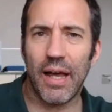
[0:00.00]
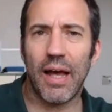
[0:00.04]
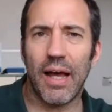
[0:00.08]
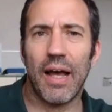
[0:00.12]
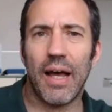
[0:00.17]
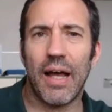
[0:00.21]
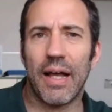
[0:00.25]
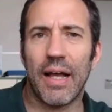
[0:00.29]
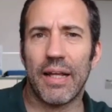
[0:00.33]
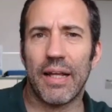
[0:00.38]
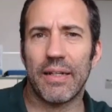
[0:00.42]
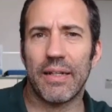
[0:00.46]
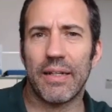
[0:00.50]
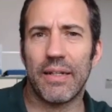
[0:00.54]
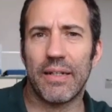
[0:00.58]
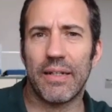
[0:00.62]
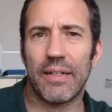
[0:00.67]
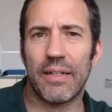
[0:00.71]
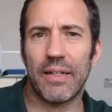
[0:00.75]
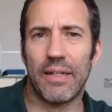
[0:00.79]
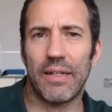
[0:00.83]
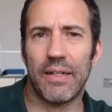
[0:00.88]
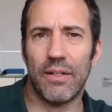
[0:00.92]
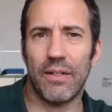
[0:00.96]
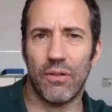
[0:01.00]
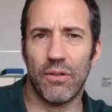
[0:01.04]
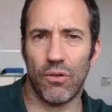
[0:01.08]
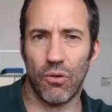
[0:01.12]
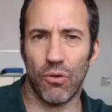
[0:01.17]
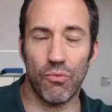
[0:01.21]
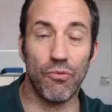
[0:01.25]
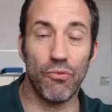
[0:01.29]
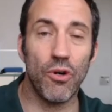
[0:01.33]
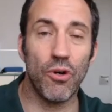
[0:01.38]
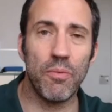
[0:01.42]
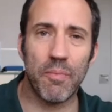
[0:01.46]
or
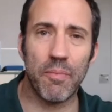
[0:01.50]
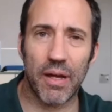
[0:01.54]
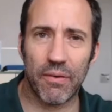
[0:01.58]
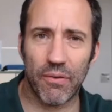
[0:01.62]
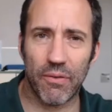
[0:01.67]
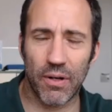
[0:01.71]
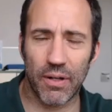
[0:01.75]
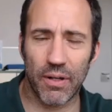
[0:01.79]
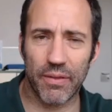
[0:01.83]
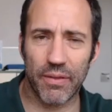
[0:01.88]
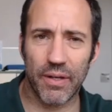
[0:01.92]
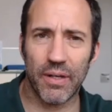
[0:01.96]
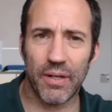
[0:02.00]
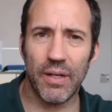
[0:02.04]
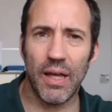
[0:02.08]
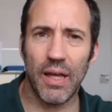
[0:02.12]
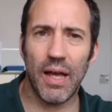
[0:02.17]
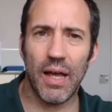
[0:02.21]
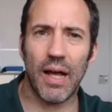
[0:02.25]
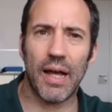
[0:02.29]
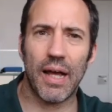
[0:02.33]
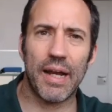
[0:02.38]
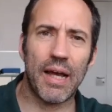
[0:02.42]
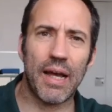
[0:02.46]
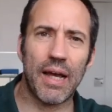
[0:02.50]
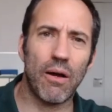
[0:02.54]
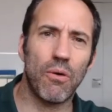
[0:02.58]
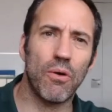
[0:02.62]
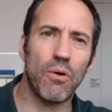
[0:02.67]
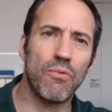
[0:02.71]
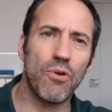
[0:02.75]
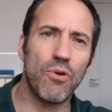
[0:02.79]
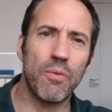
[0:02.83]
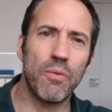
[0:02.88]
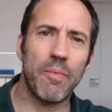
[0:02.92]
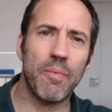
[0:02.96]
roommate rather, and how her
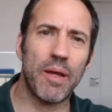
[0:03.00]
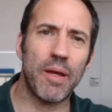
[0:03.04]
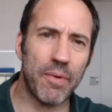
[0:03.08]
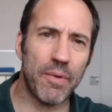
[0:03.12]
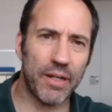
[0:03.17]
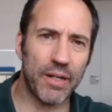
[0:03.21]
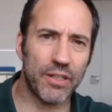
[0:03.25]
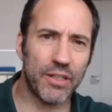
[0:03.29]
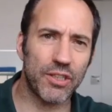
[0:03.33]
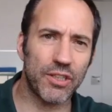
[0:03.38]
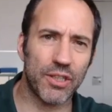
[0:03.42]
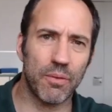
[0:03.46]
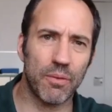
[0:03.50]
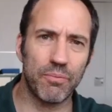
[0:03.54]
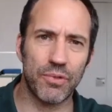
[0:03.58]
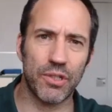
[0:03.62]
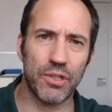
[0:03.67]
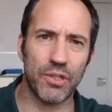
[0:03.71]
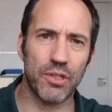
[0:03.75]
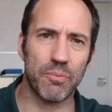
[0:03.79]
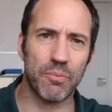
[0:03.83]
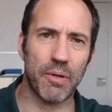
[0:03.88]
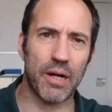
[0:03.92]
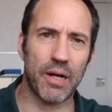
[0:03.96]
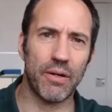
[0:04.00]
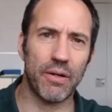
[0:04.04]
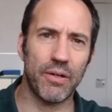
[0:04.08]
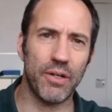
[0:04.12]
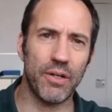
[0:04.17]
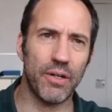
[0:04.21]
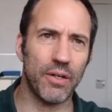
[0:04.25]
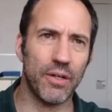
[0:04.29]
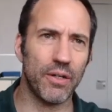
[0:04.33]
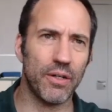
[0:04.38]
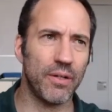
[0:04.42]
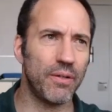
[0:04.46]
roommate made assumptions about
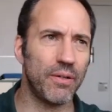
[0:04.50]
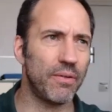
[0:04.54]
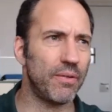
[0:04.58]
her,